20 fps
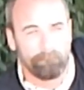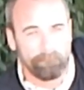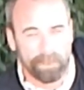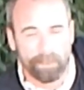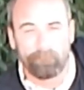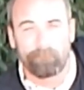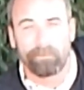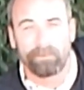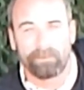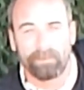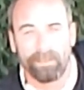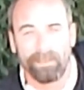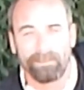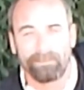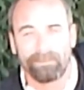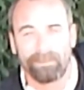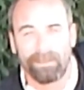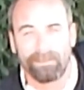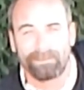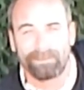Different
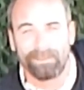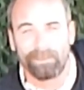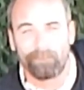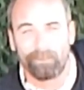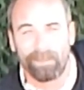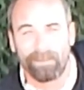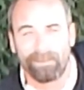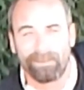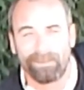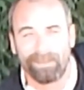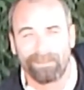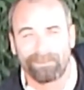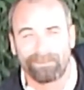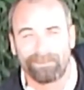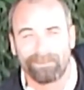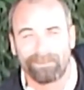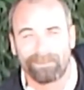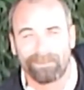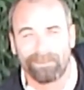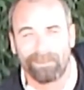things that I see around the
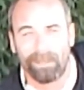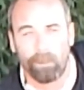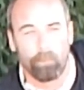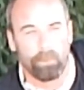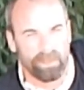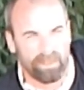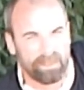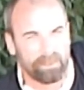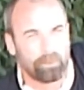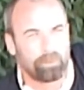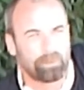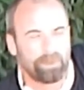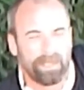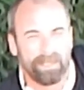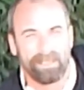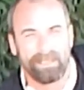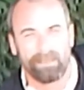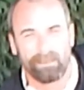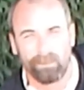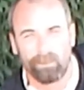desert. I wanted to
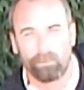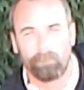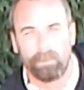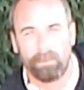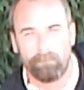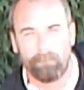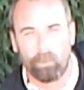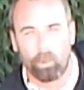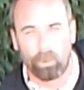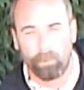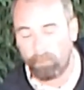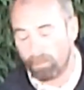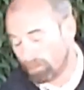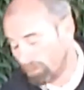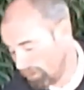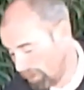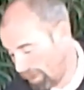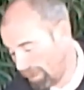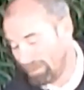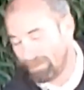try to get a little bit more,
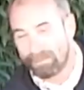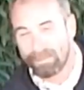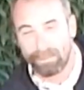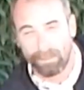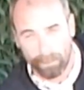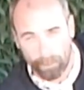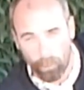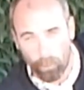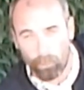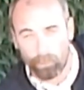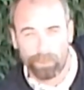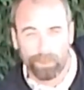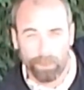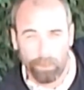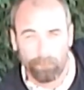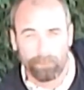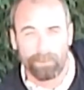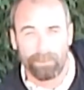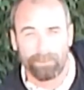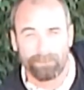but hey, digging gold, you
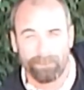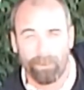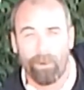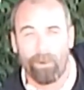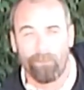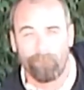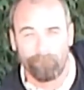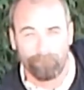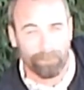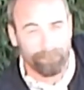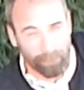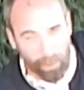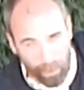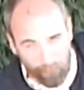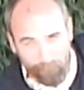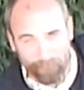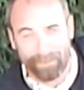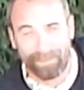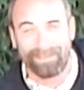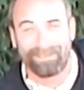don't
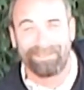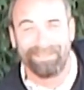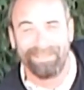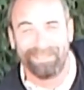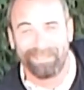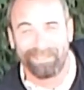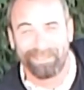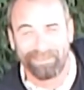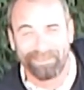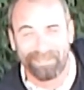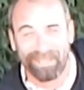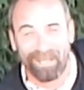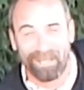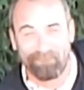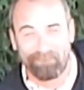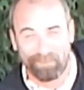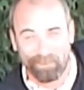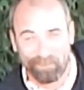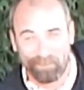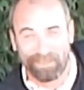often get the
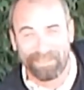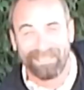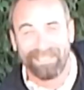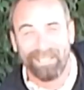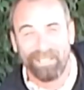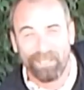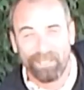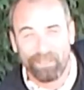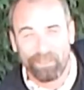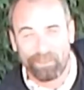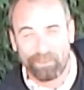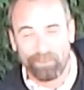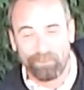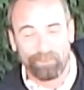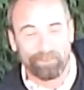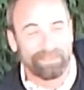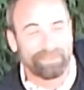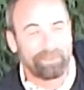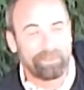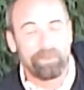time
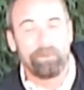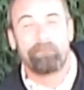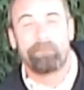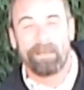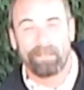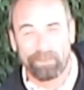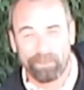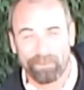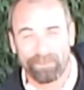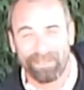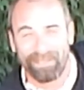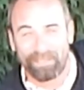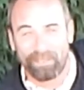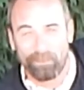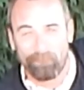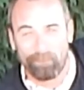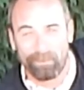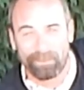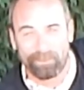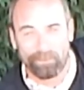to shoot pictures like
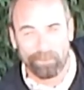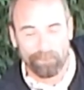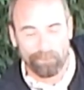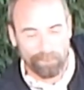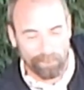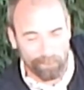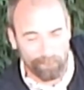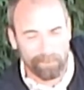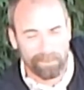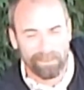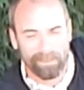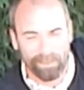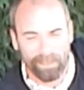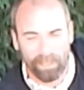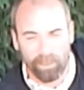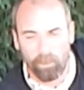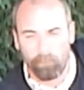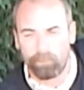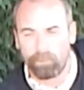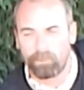you want to. So
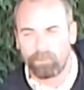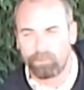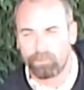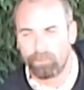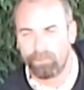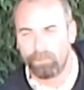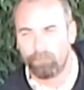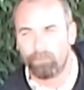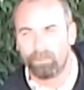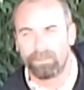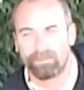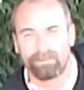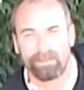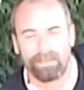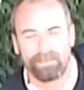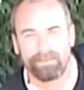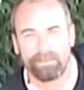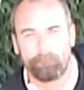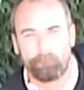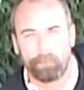I hope you enjoyed the ones that
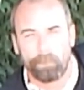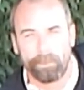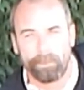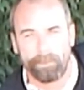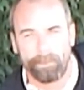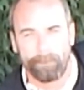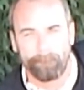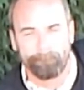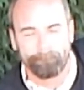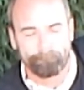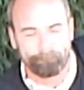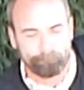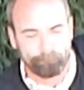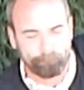I did put in there.